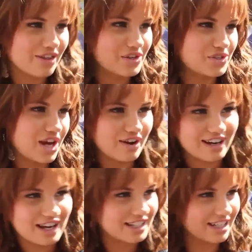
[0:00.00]
this
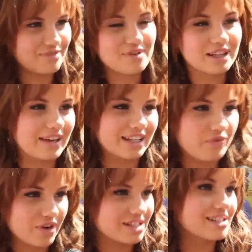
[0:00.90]
charity to really make a
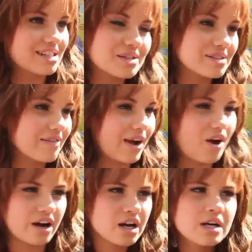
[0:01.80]
difference because this was on my
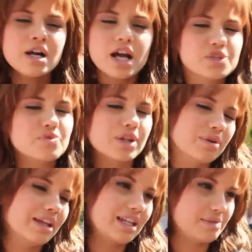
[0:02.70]
heart." It's really,
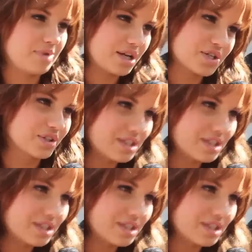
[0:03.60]
really inspirational